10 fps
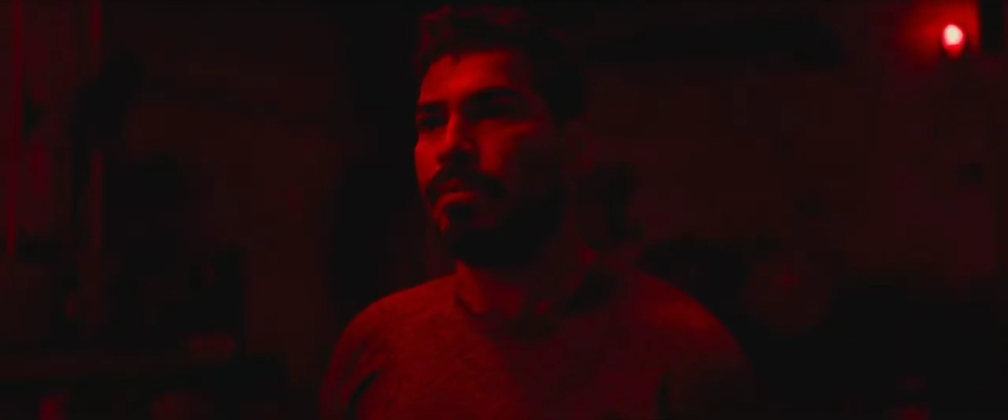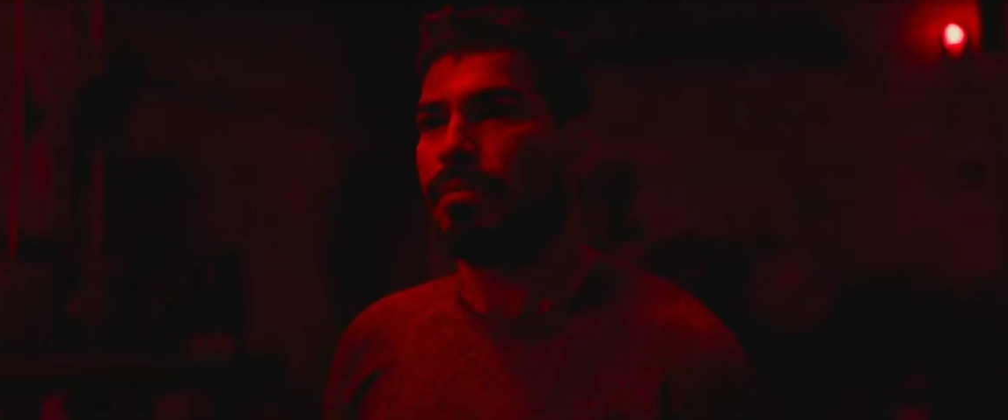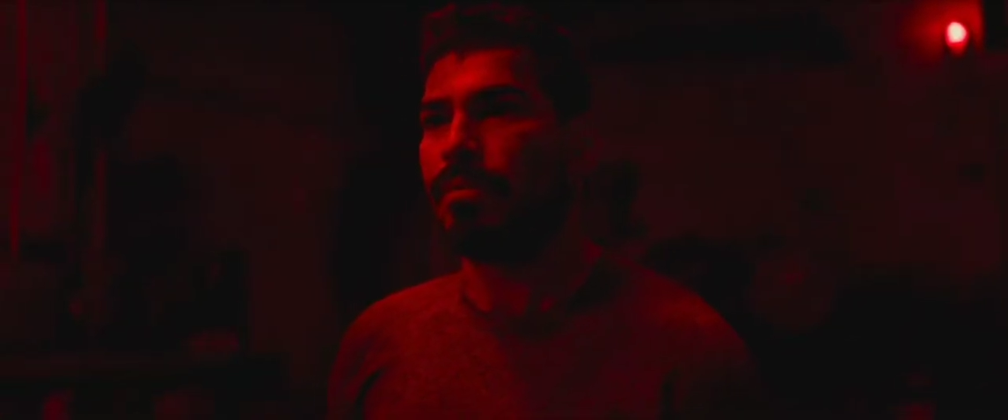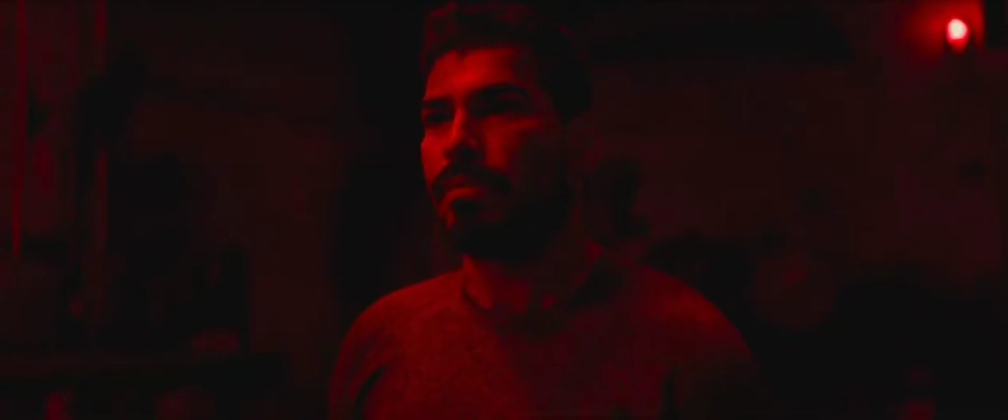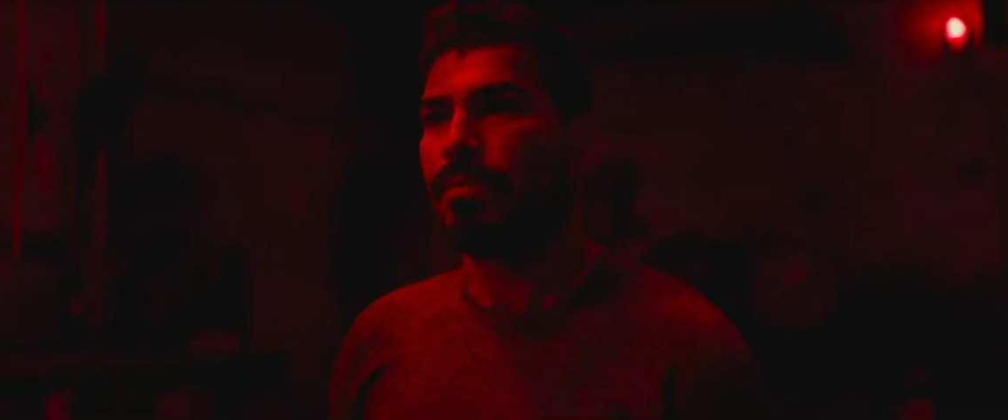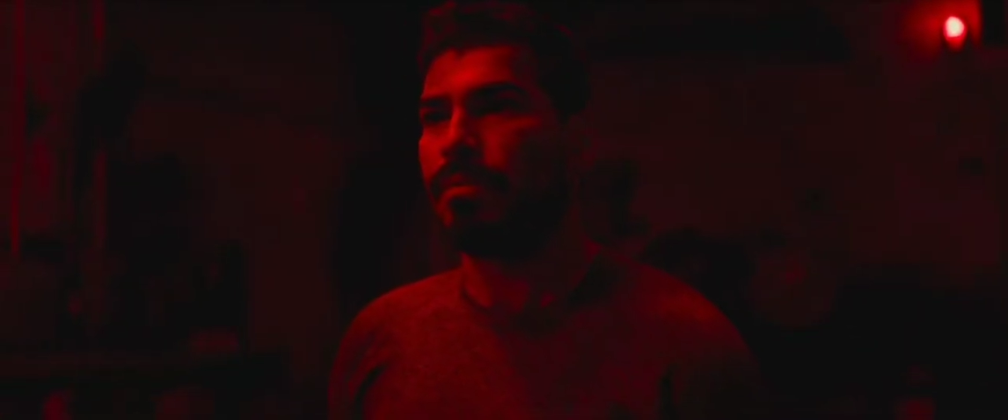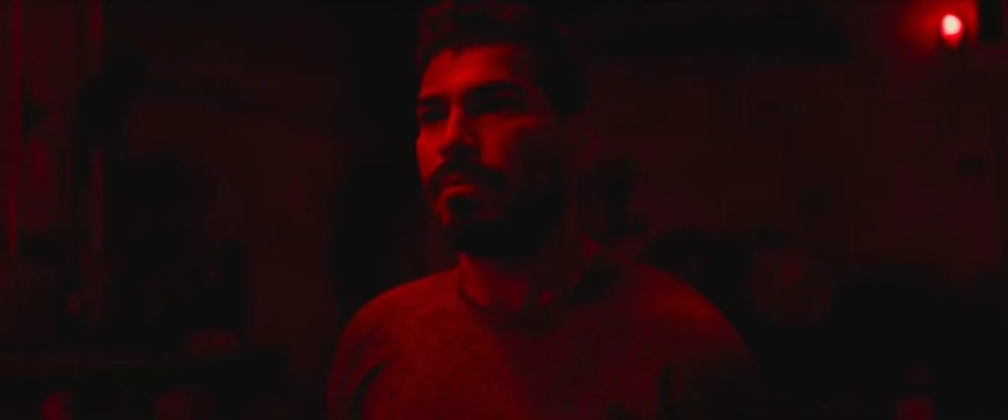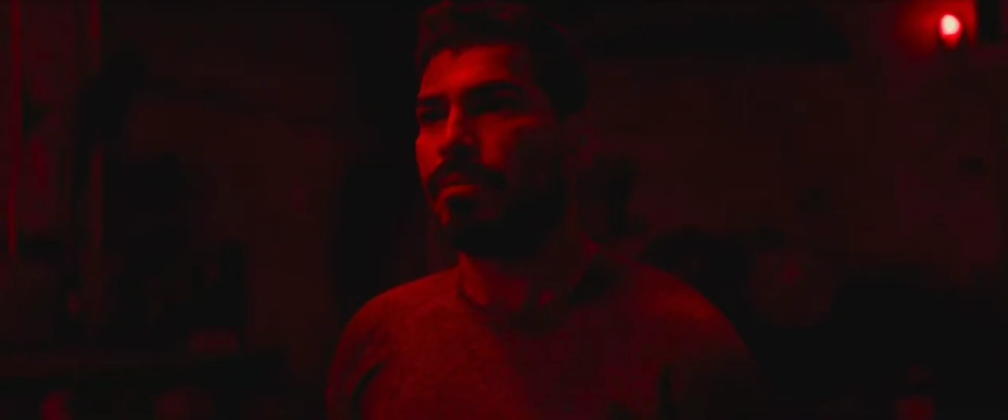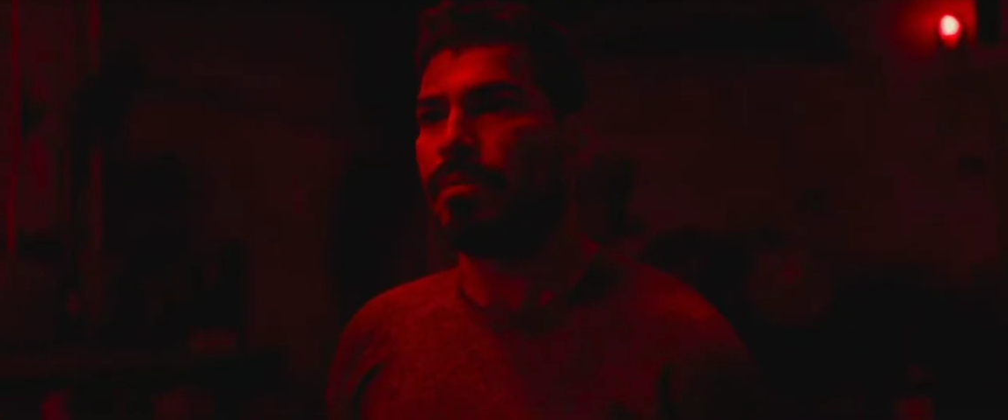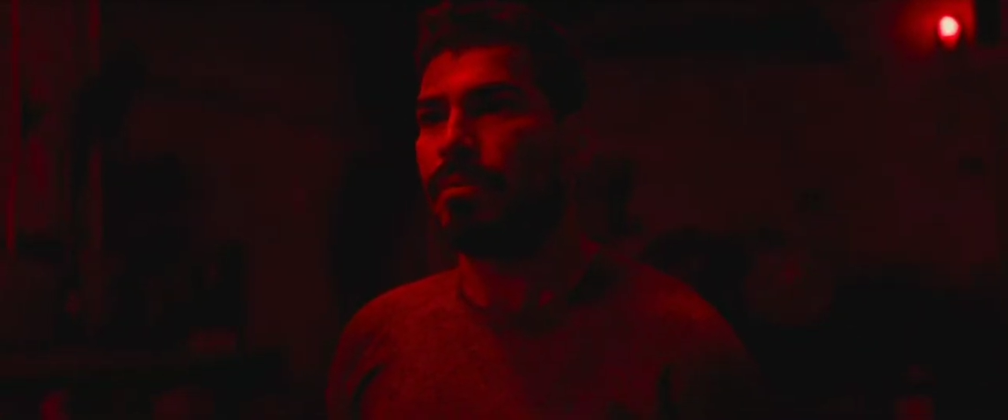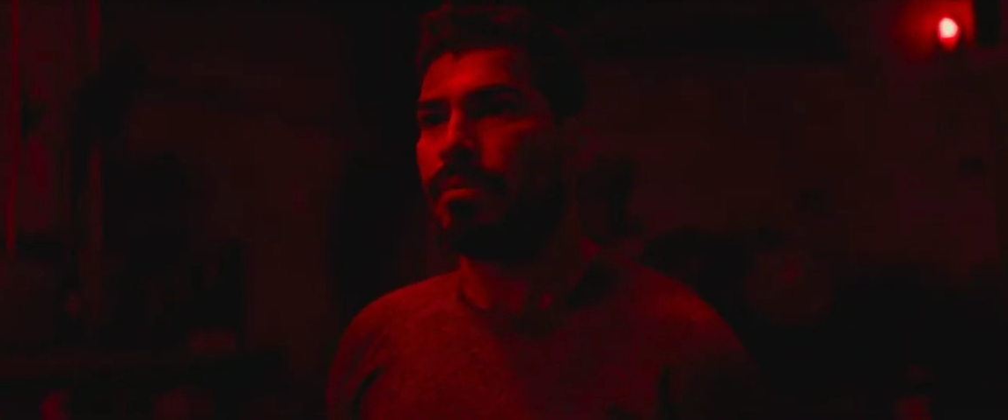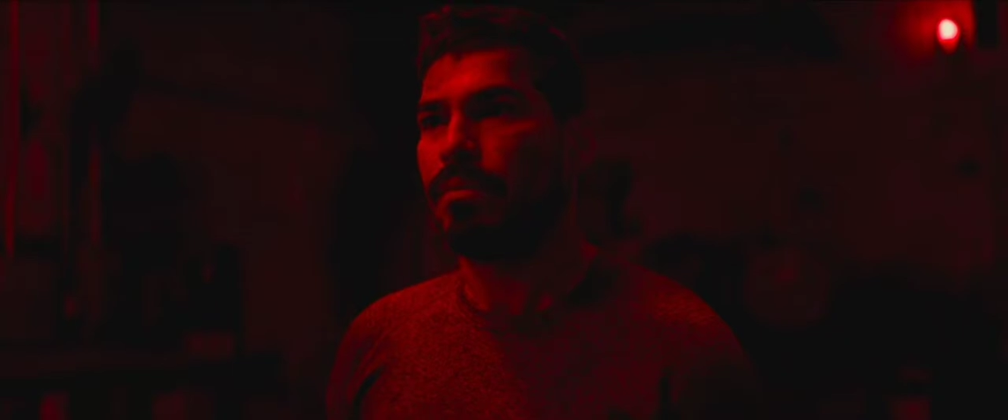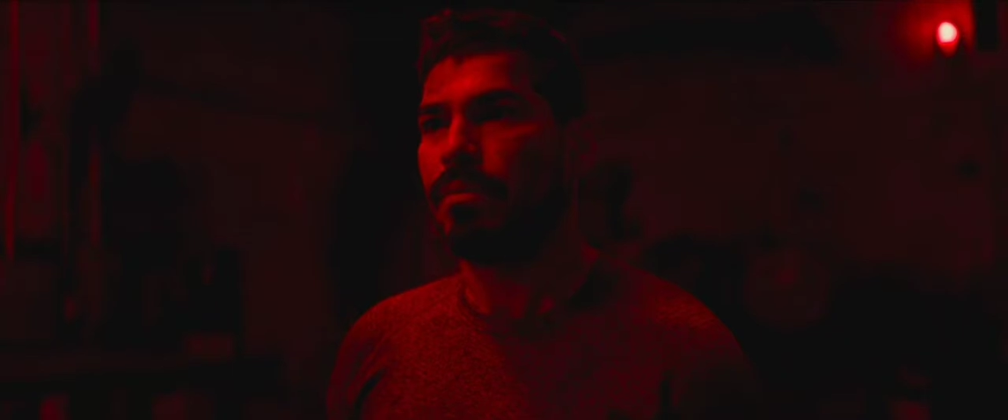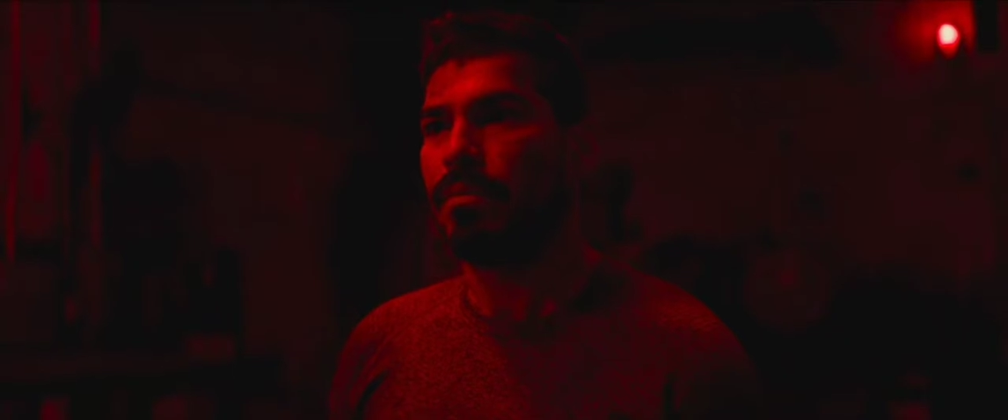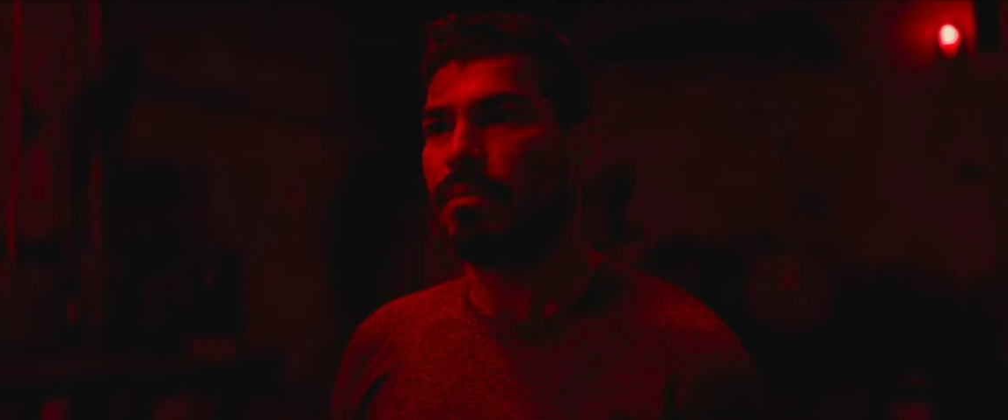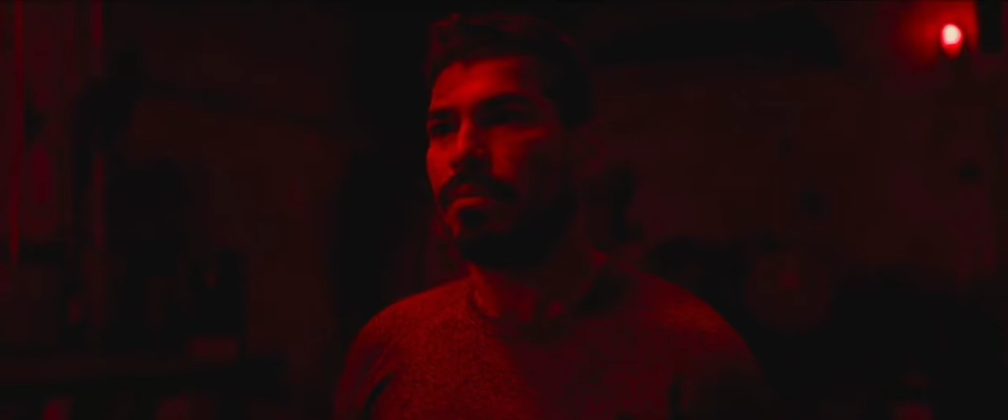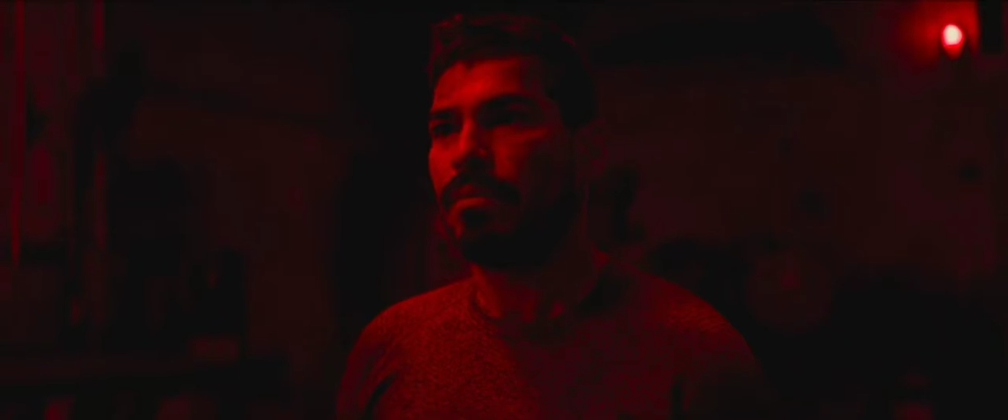or Arthur will kill his son.